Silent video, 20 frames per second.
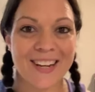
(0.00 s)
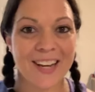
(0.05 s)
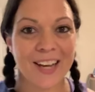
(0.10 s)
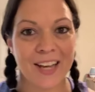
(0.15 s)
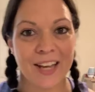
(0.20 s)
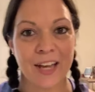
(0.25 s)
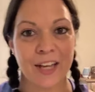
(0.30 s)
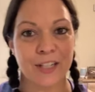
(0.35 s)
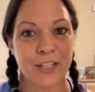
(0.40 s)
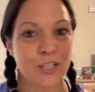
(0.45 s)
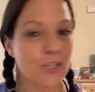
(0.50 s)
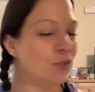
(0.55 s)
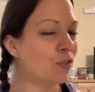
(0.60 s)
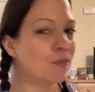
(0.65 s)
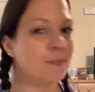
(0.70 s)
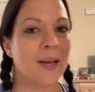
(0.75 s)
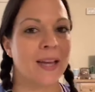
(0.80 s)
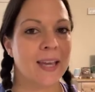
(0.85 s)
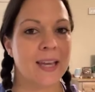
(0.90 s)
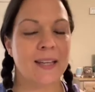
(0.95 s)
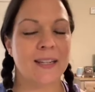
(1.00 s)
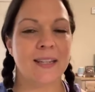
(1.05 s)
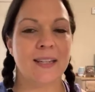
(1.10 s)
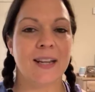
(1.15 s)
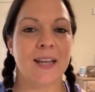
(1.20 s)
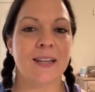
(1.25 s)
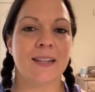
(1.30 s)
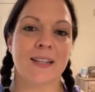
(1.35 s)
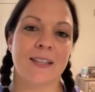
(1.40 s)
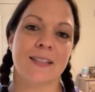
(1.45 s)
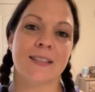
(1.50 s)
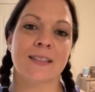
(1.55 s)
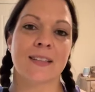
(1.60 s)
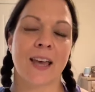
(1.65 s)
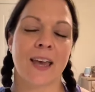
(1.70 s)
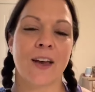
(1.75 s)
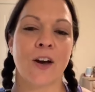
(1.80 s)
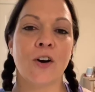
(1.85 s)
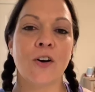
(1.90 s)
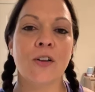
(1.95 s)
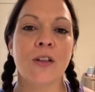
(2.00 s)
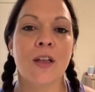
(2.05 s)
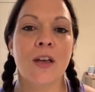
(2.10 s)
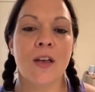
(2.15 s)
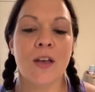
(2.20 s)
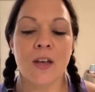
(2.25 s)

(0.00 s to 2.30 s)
I had to use my handy dandy scale